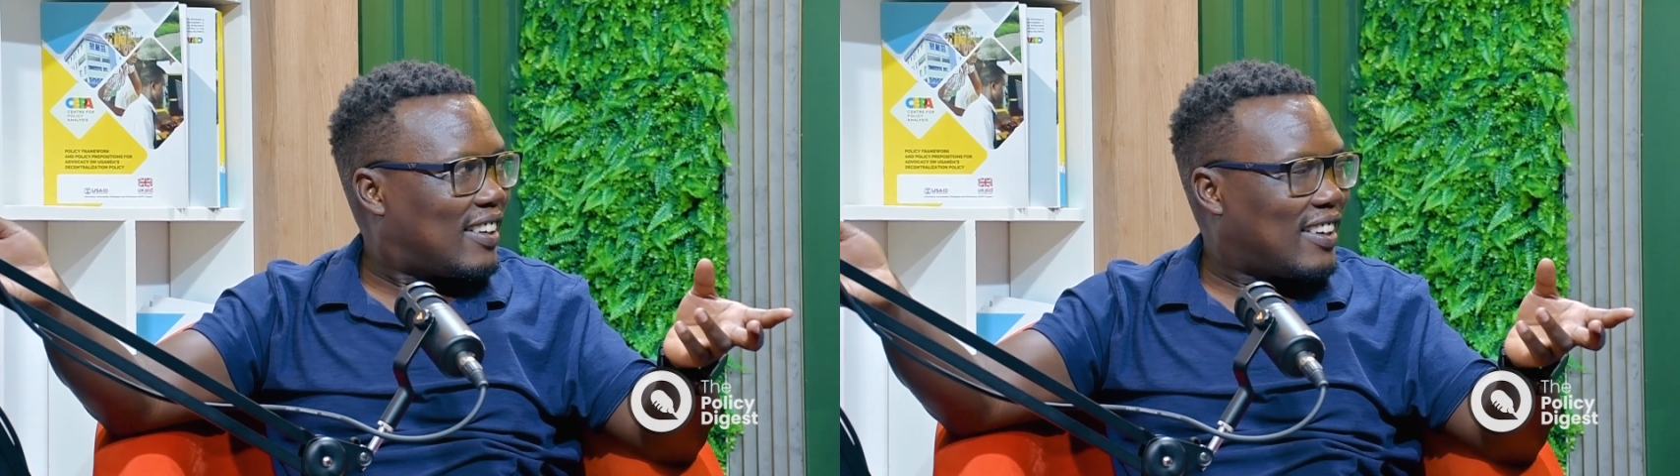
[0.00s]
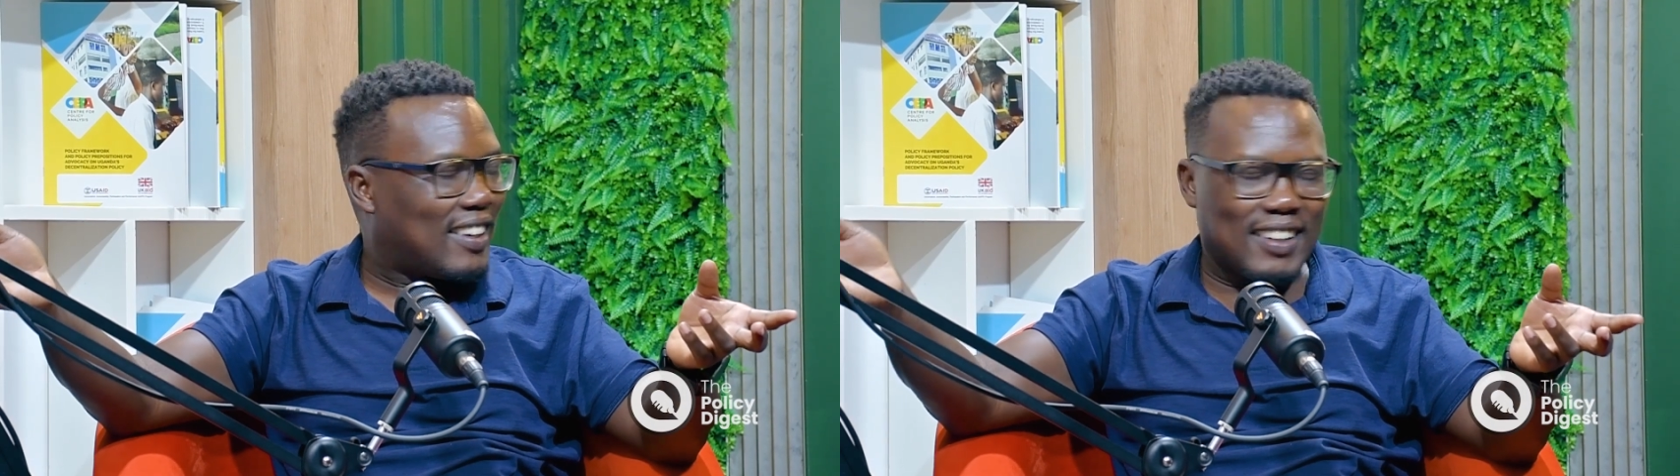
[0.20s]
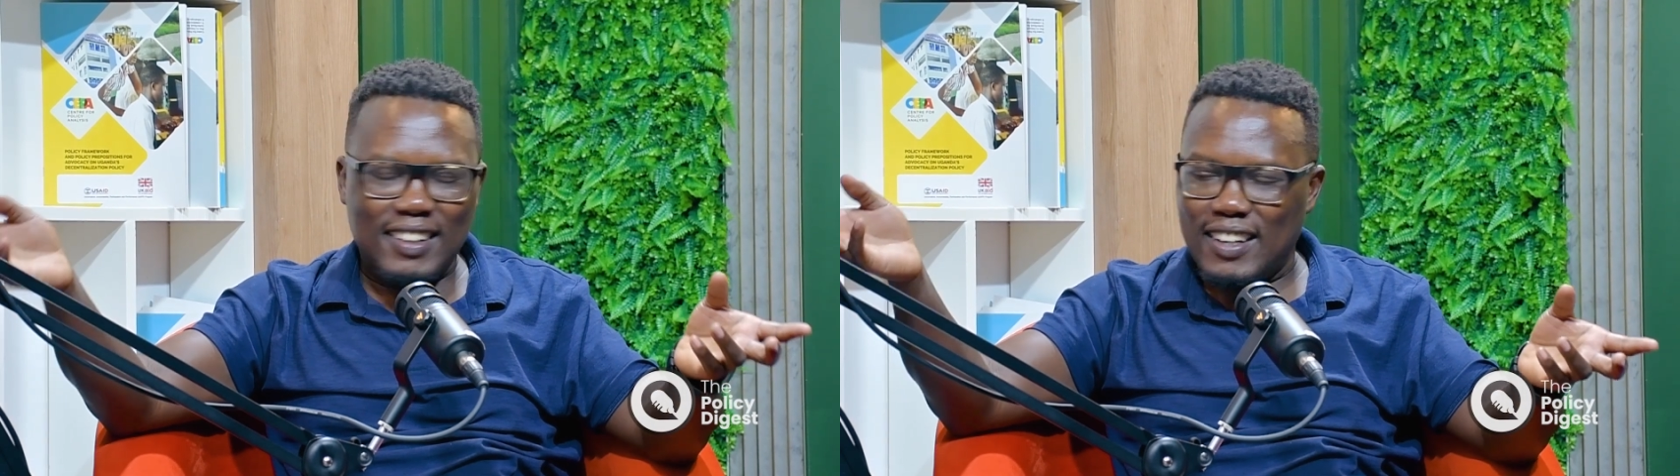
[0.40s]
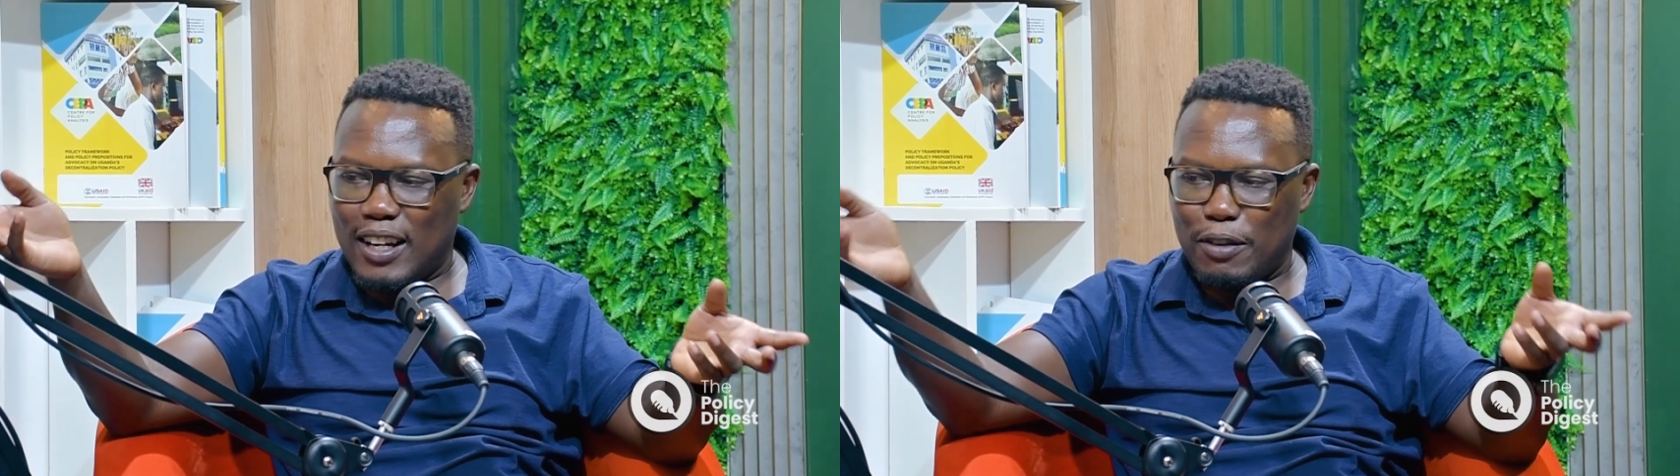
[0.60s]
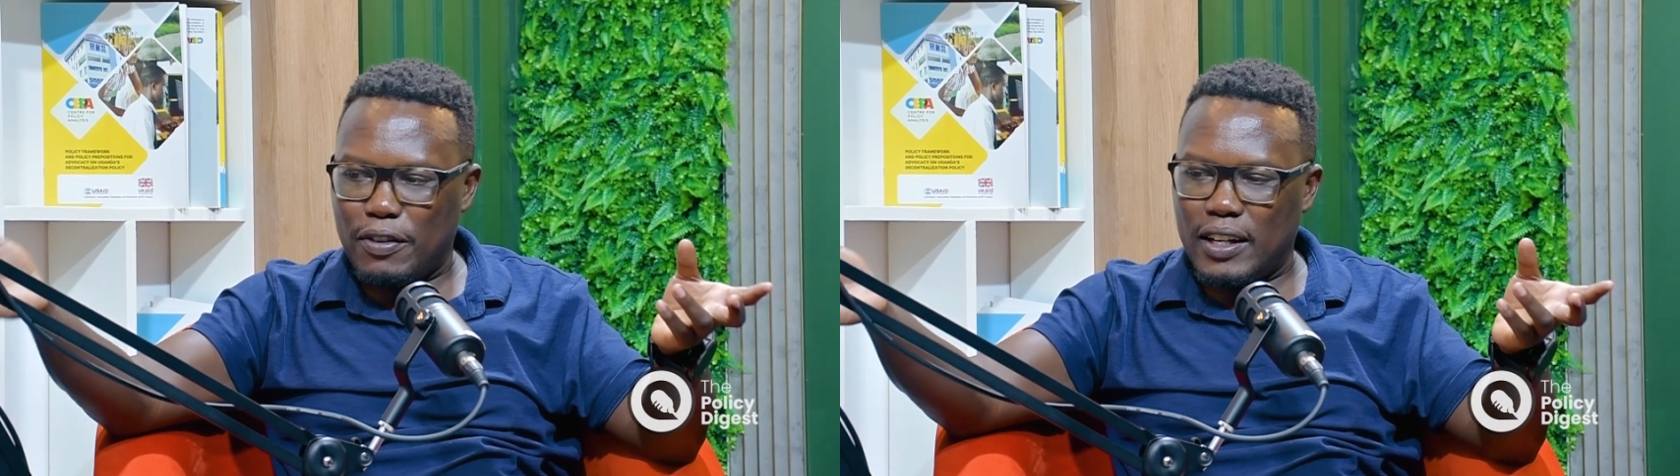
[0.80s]
Yeah,
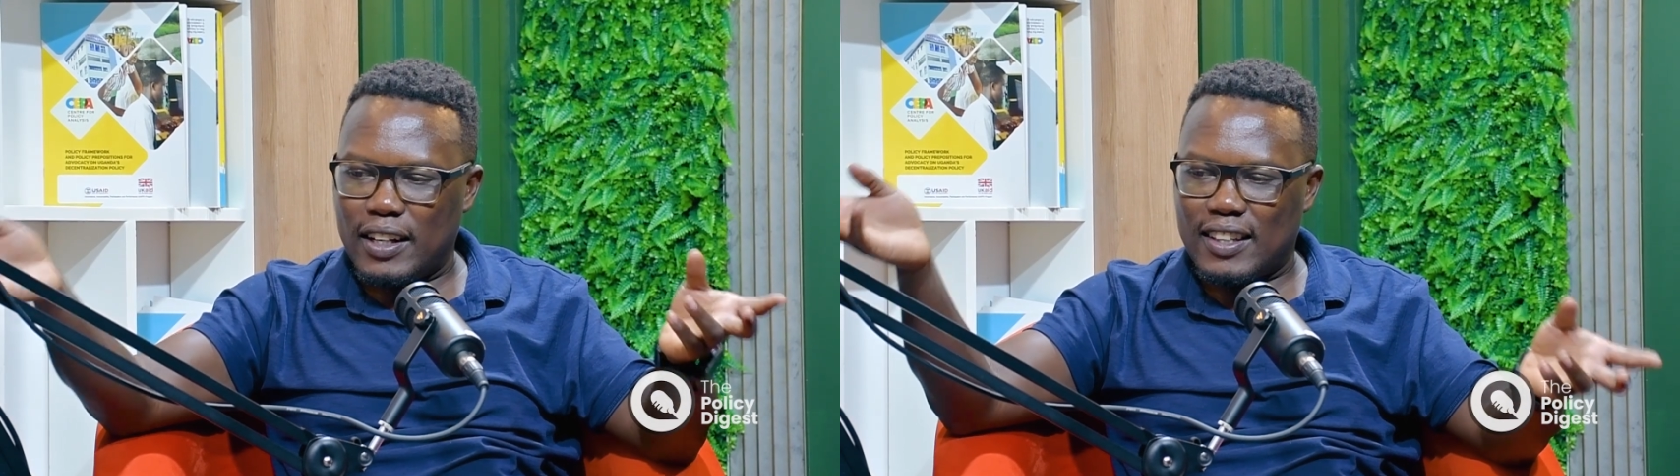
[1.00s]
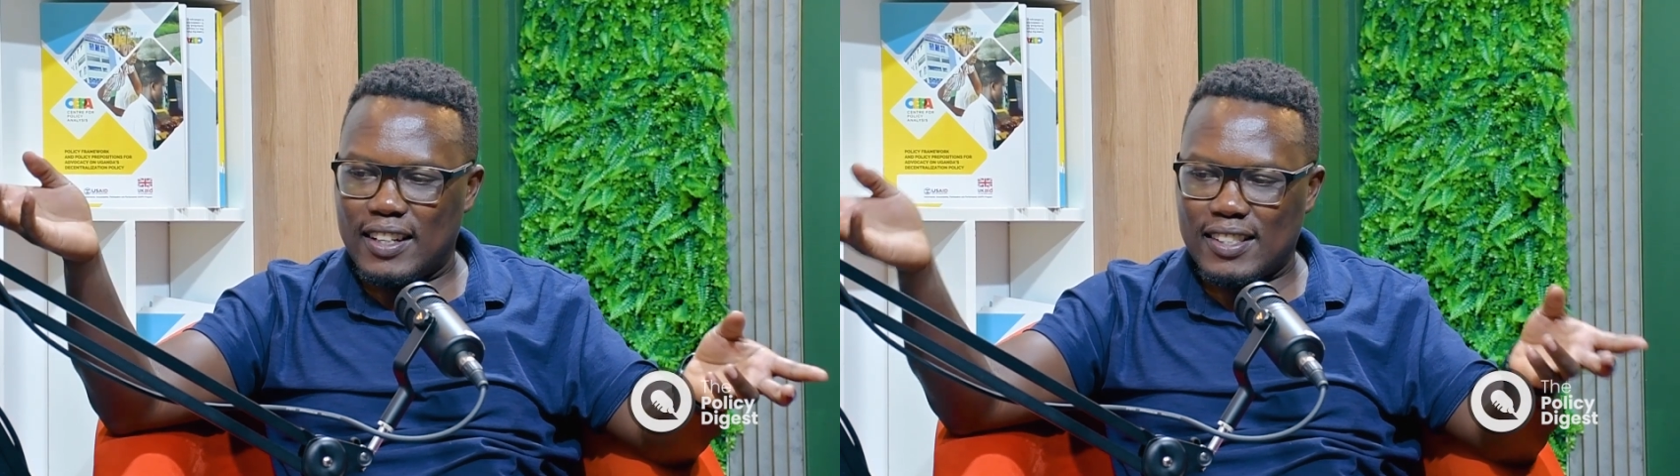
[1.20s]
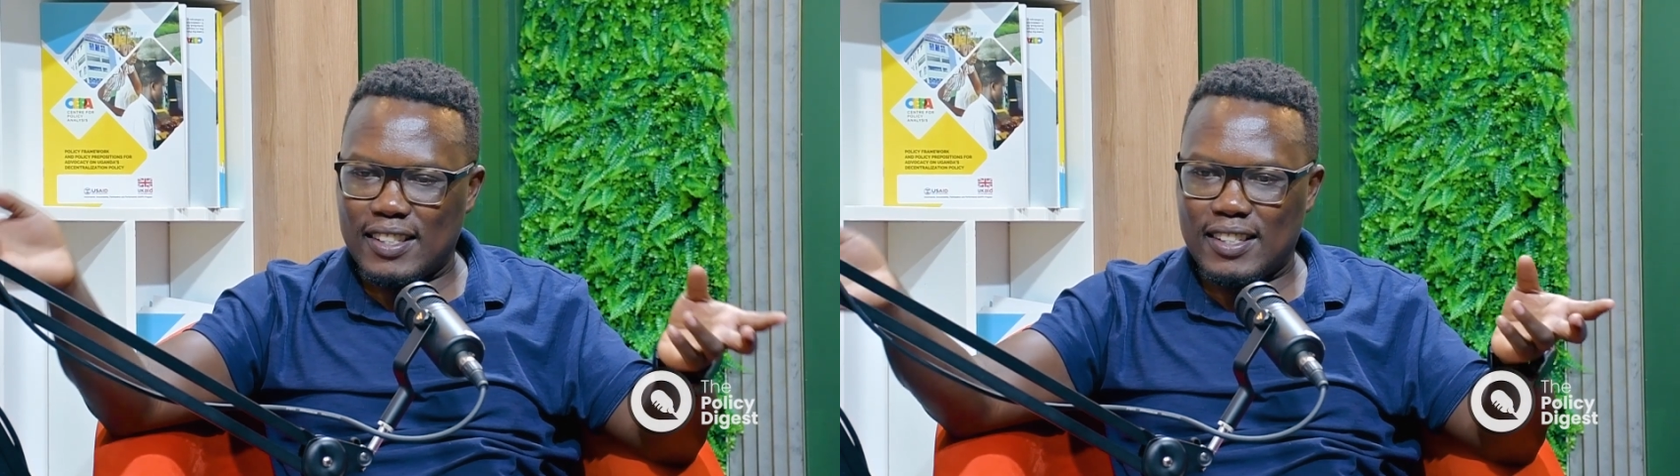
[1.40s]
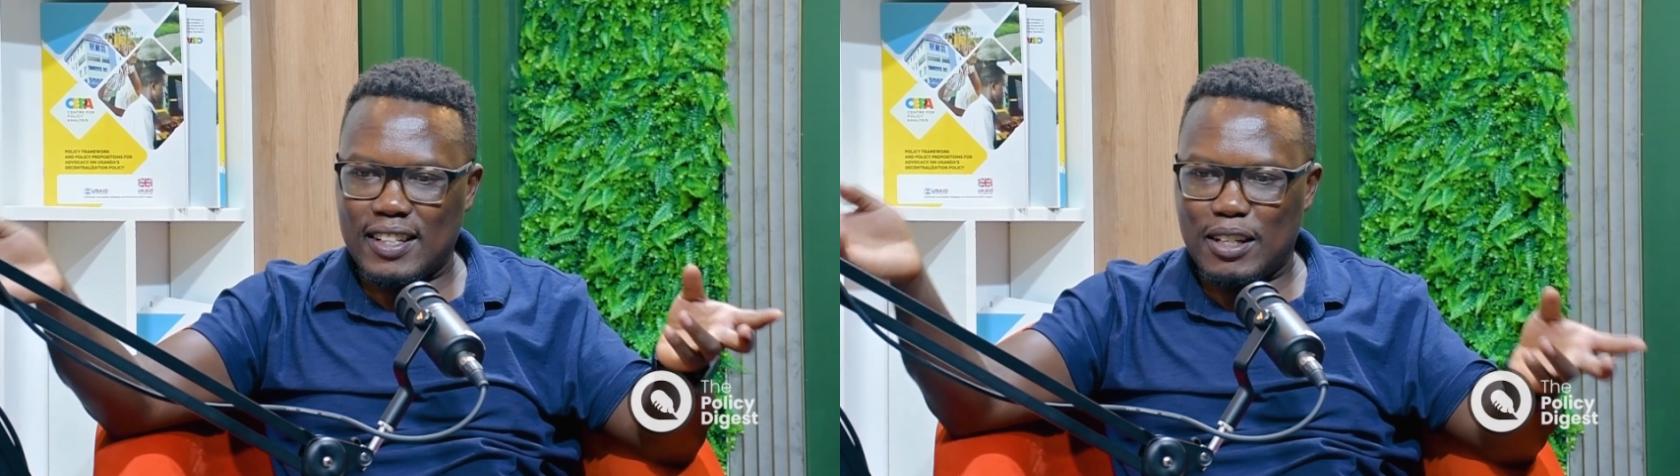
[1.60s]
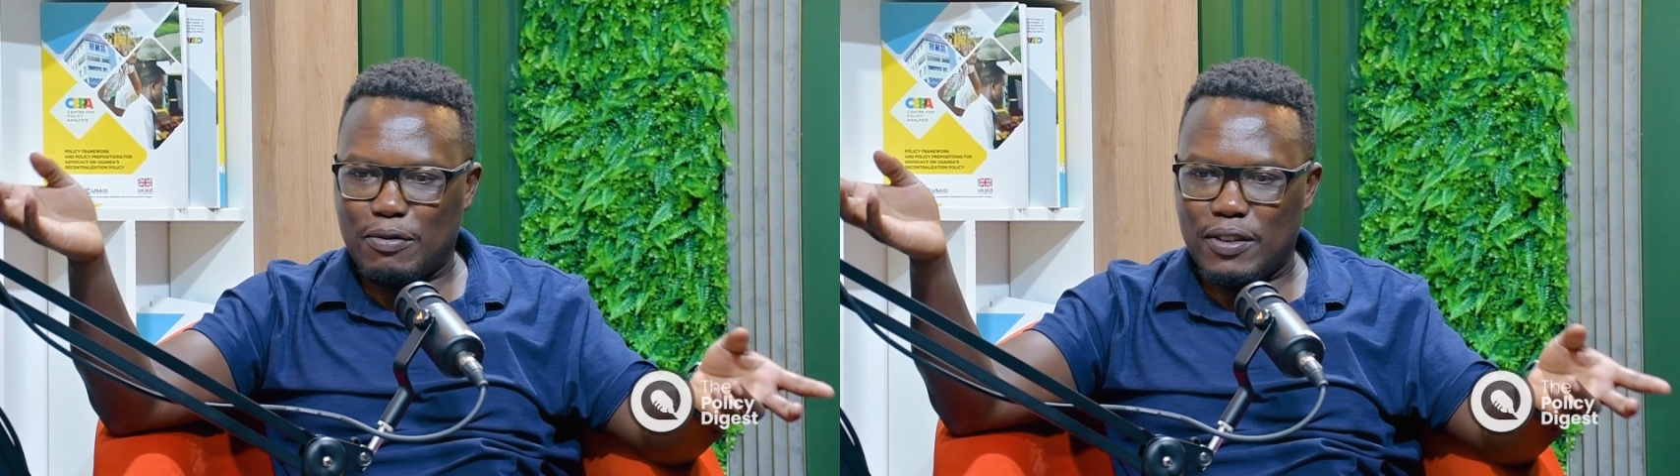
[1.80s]
I feel like they exist
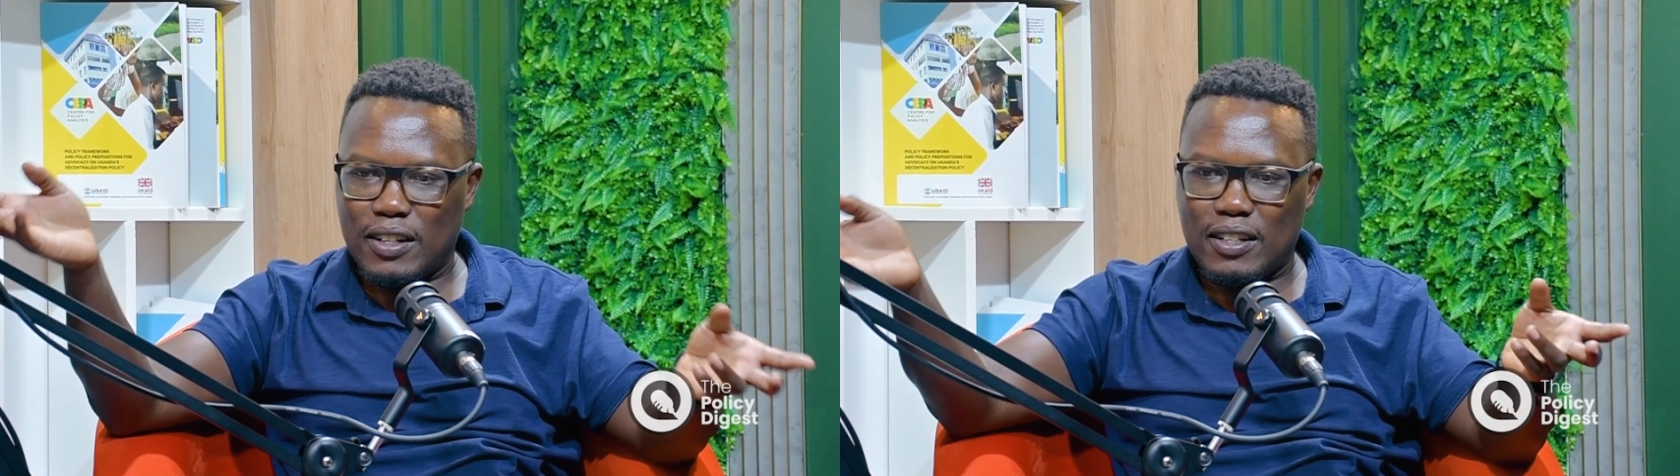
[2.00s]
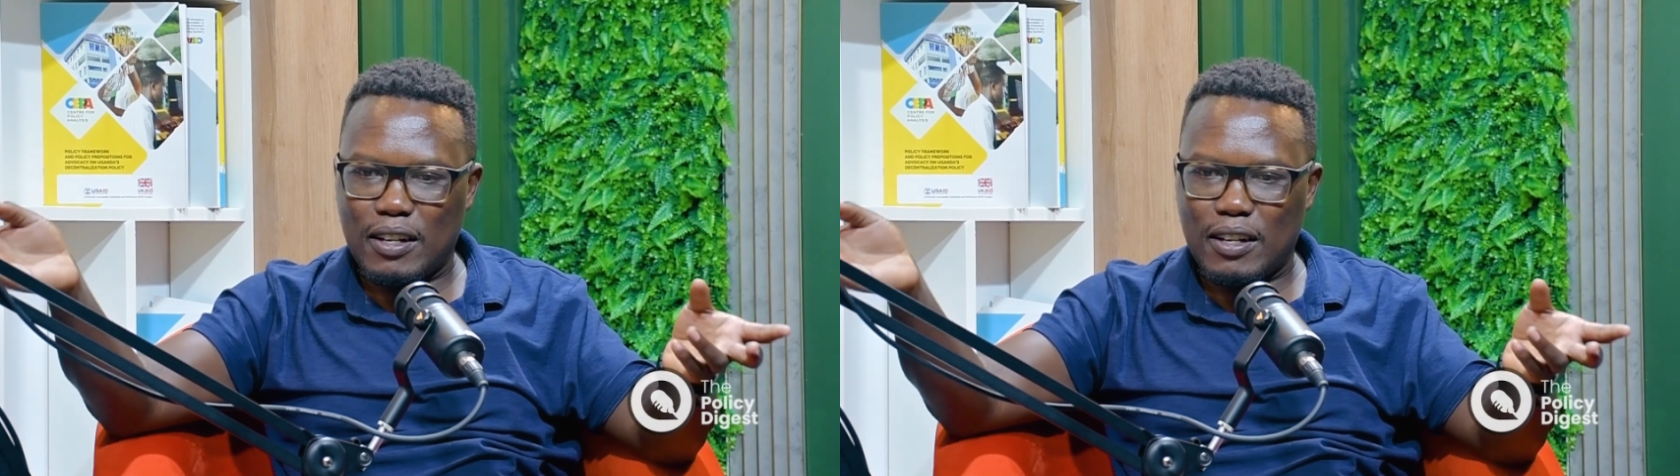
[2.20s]
in different